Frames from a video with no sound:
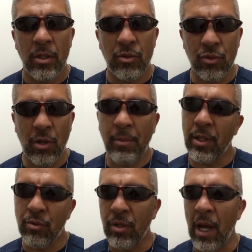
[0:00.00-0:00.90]
So I'm
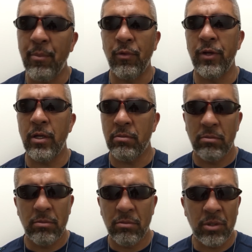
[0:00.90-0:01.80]
gonna do camp over here.
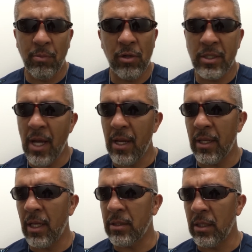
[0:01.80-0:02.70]
Simple as that.
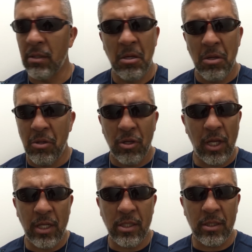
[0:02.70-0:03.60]
And I said,
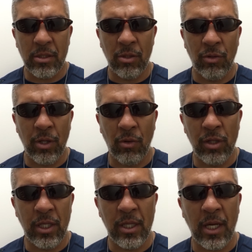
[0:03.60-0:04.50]
and he says, you know, the
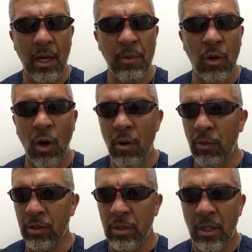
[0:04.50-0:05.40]
only thing that kept me going
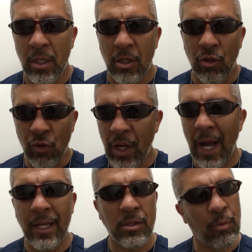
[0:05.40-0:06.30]
was you
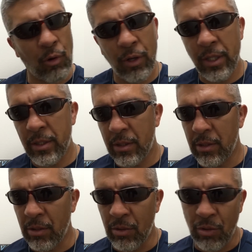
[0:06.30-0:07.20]
guys, the boys,
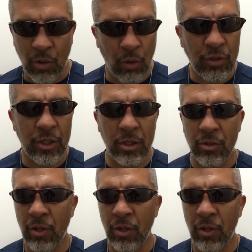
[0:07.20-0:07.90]
you know, the coaches.